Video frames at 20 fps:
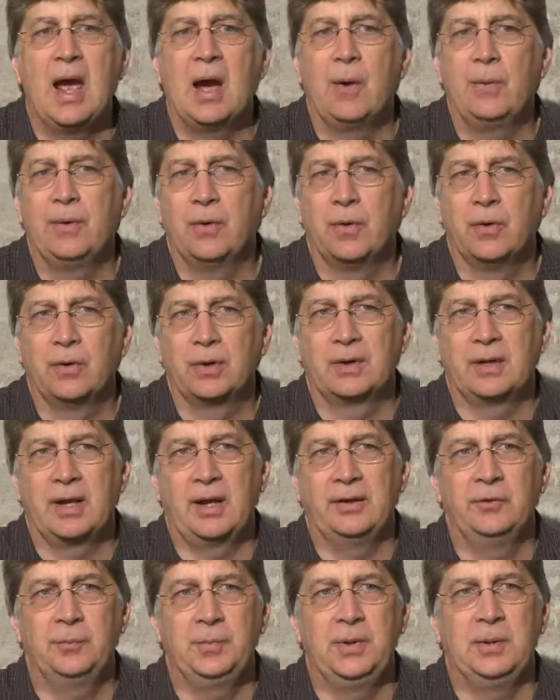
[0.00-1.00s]
how we
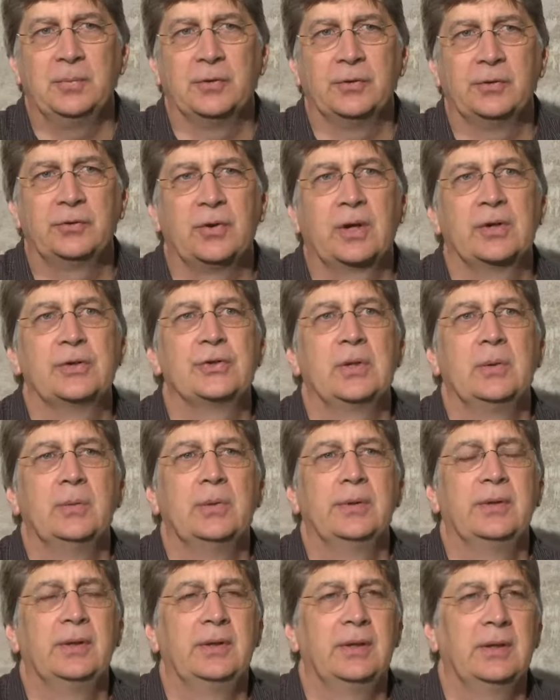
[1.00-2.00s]
organize people structurally
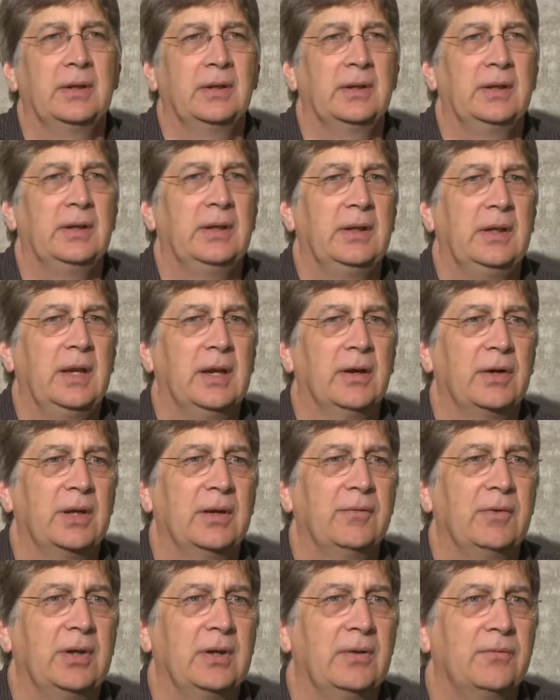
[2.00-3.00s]
within the, the
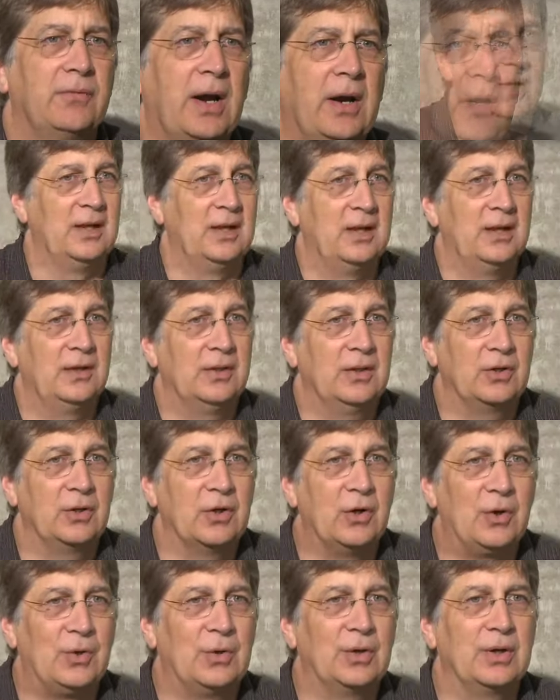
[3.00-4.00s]
caregiving environment. The
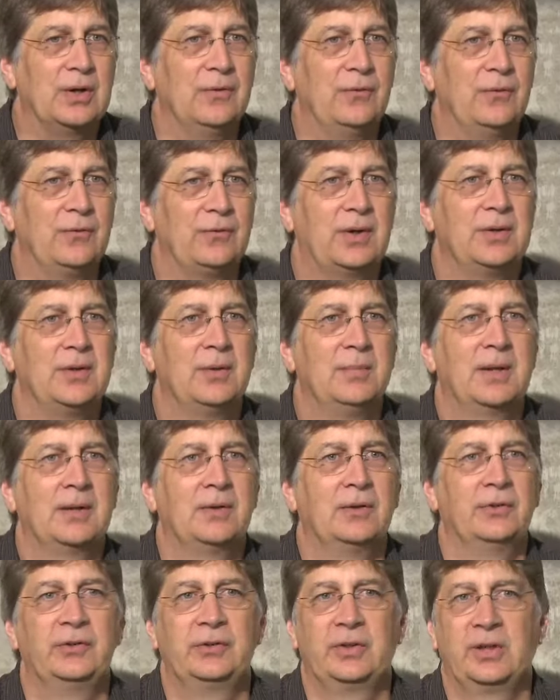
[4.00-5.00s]
core
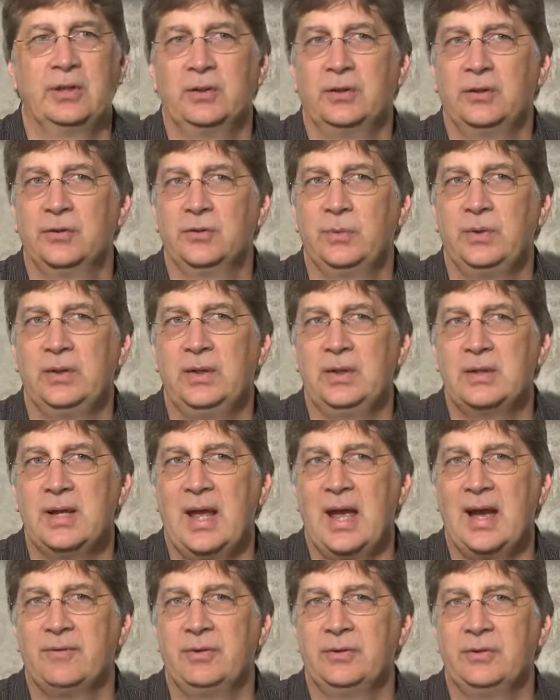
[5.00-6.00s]
fundamental skills we need to
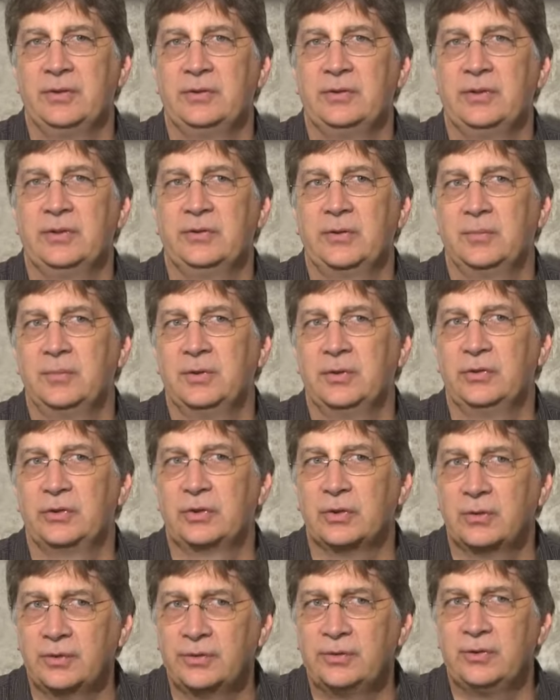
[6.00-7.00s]
have as a system, the
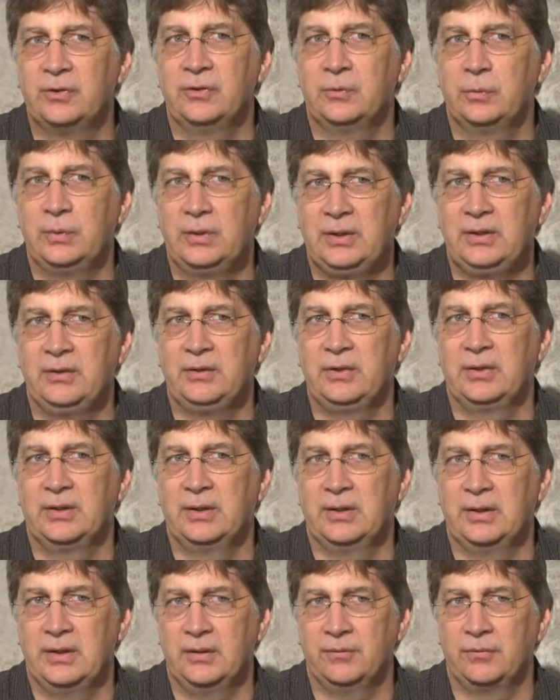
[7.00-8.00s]
services we need to
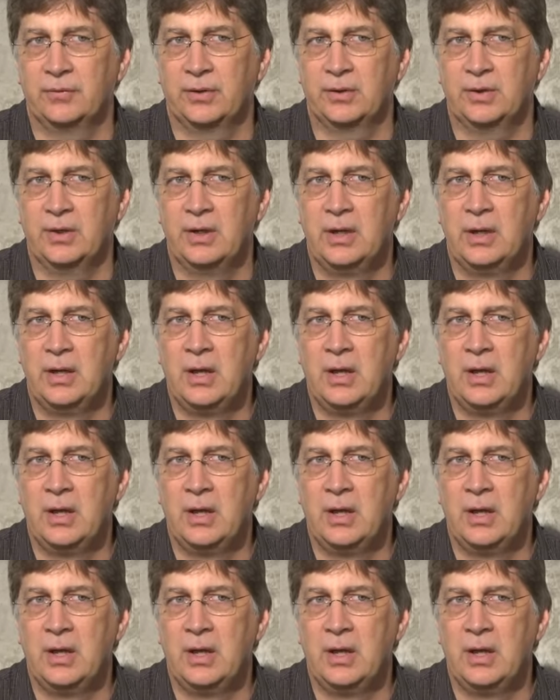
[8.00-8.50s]
deliver,